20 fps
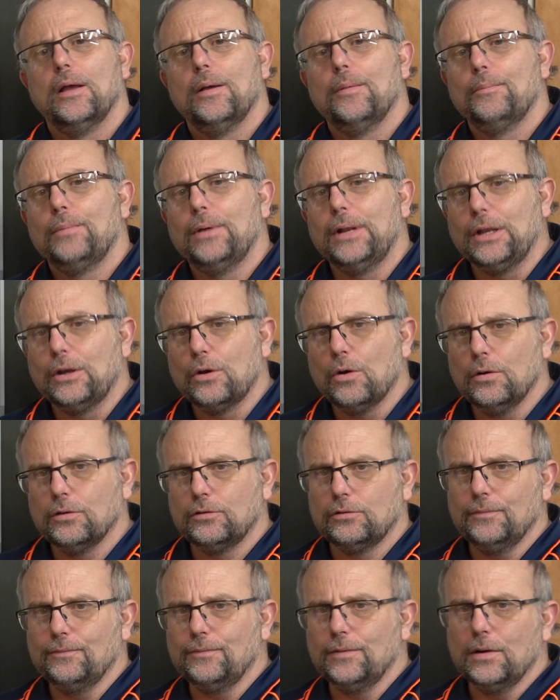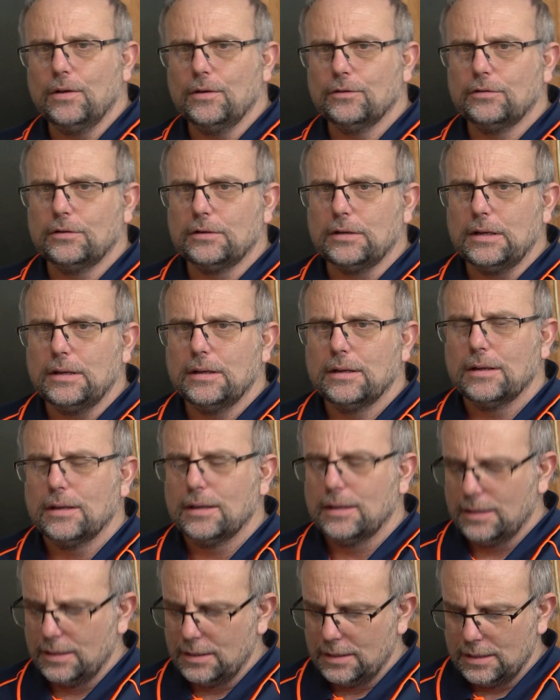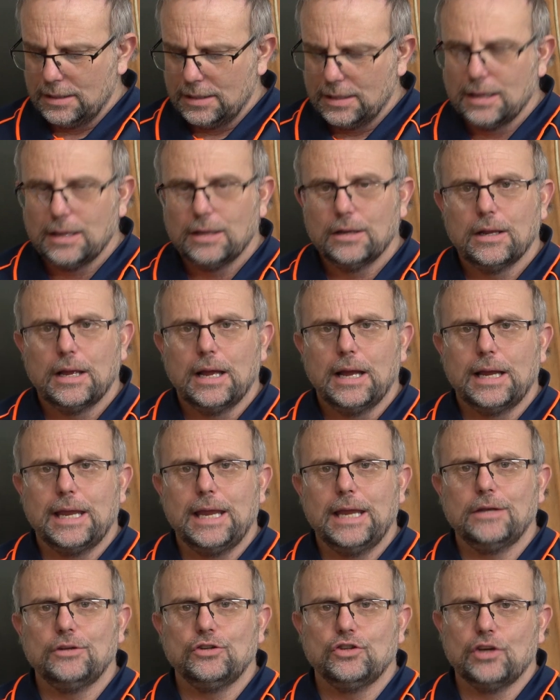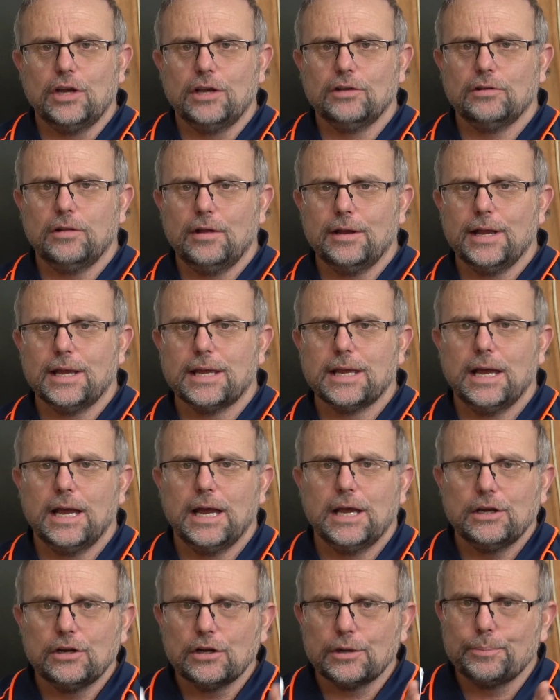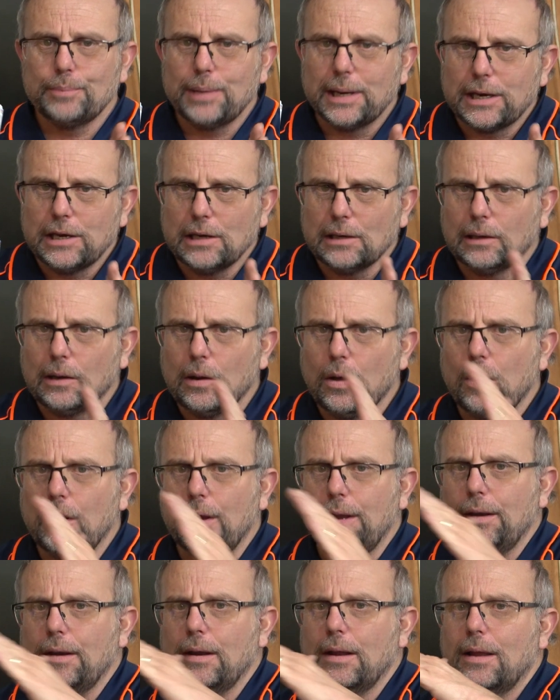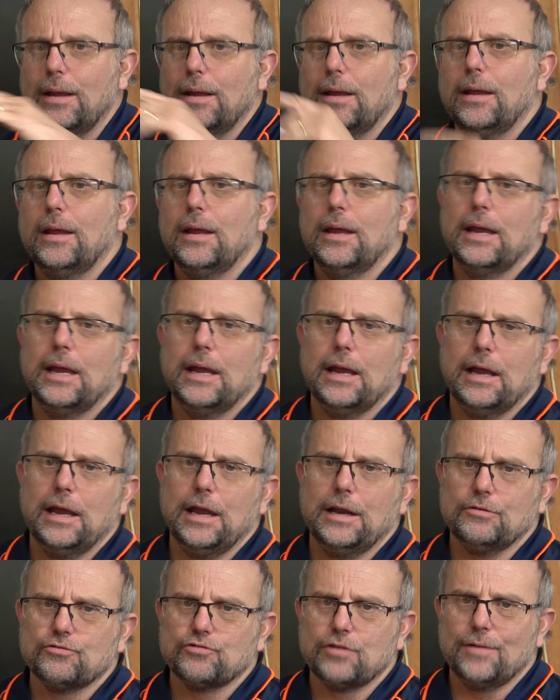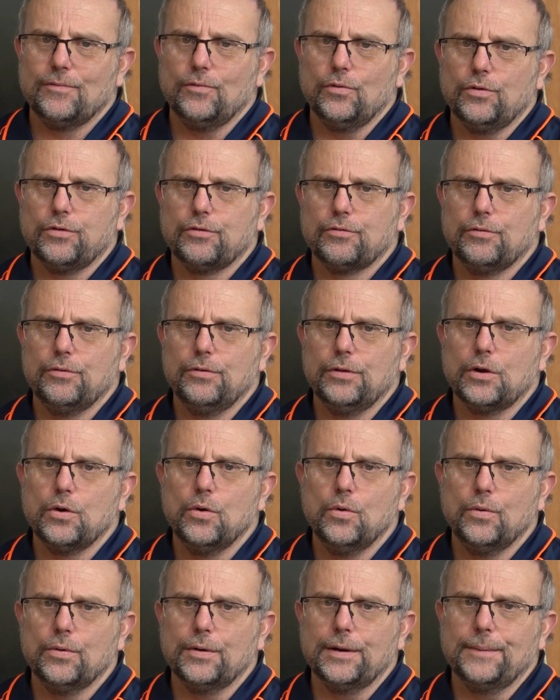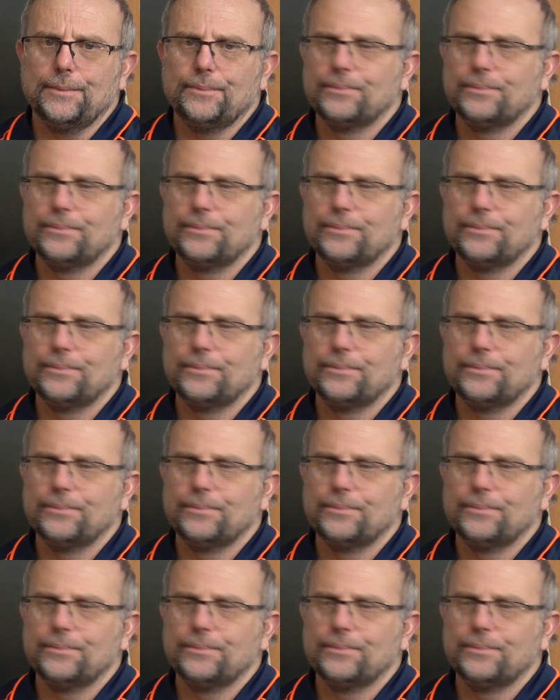But in constant velocity, again, just like a car, you've got to pick your line and travel through the corner.